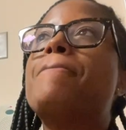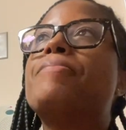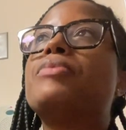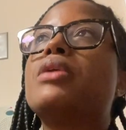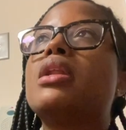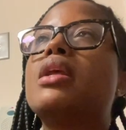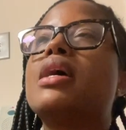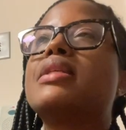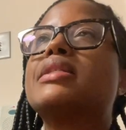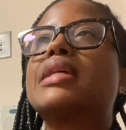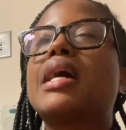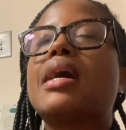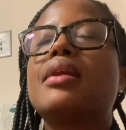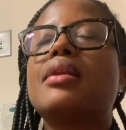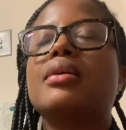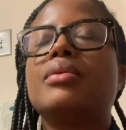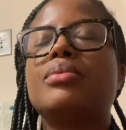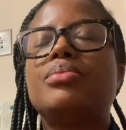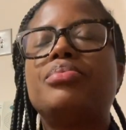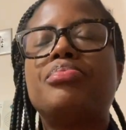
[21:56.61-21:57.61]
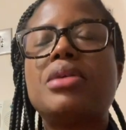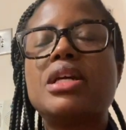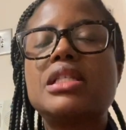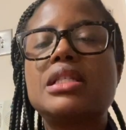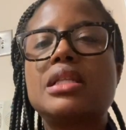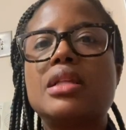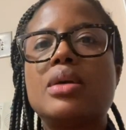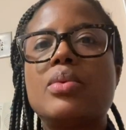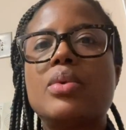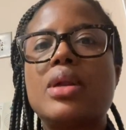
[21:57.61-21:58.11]
And that's kind of
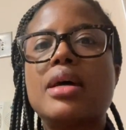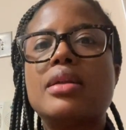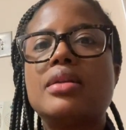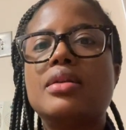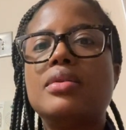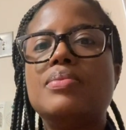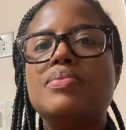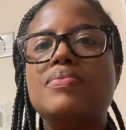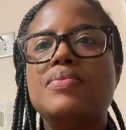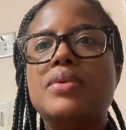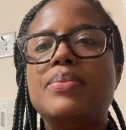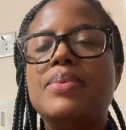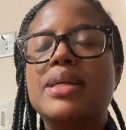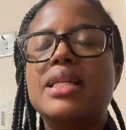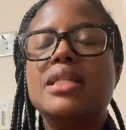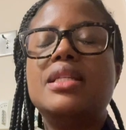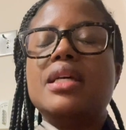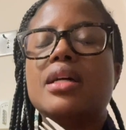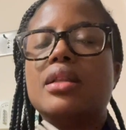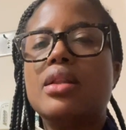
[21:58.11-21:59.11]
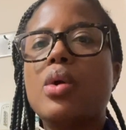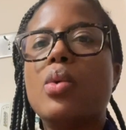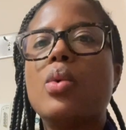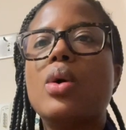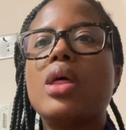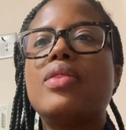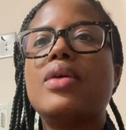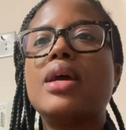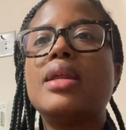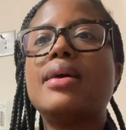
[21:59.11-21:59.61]
basically what I've been dealing
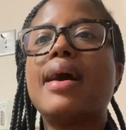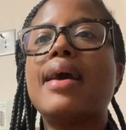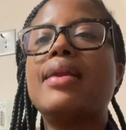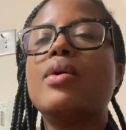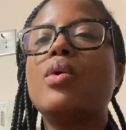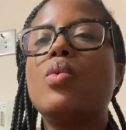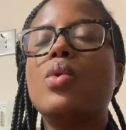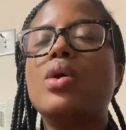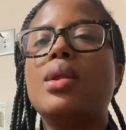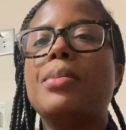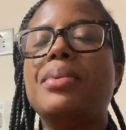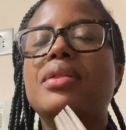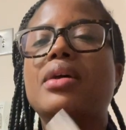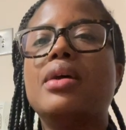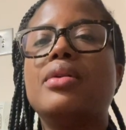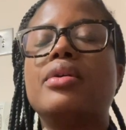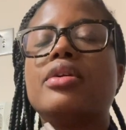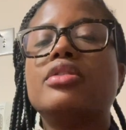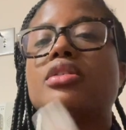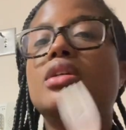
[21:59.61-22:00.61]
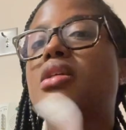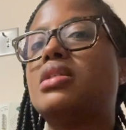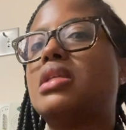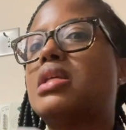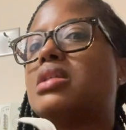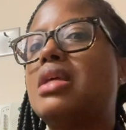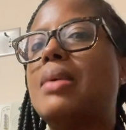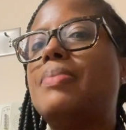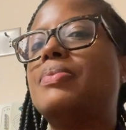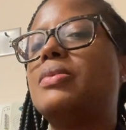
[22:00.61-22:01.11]
with. And I don't want to be that nurse who does the
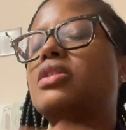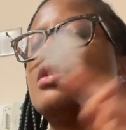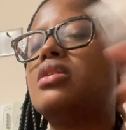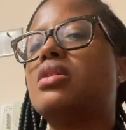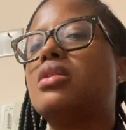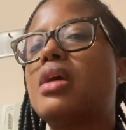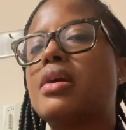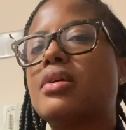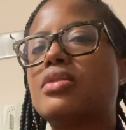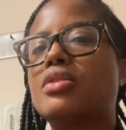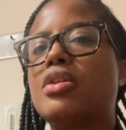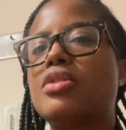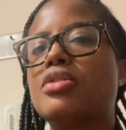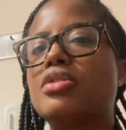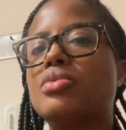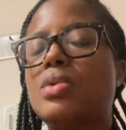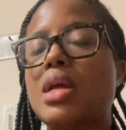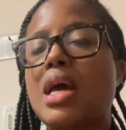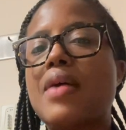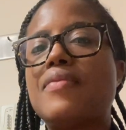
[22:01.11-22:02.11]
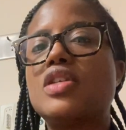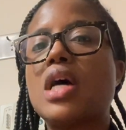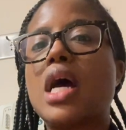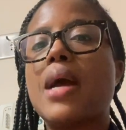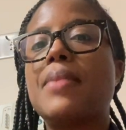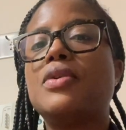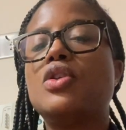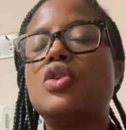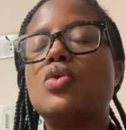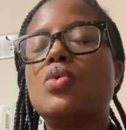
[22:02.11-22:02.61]
same thing to the next nurse when I have
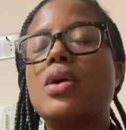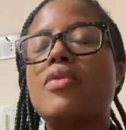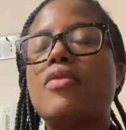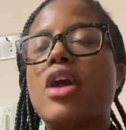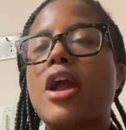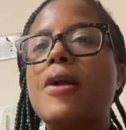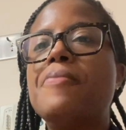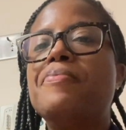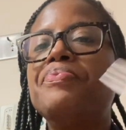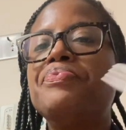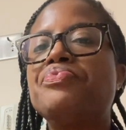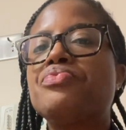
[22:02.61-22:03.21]
time to do it, right?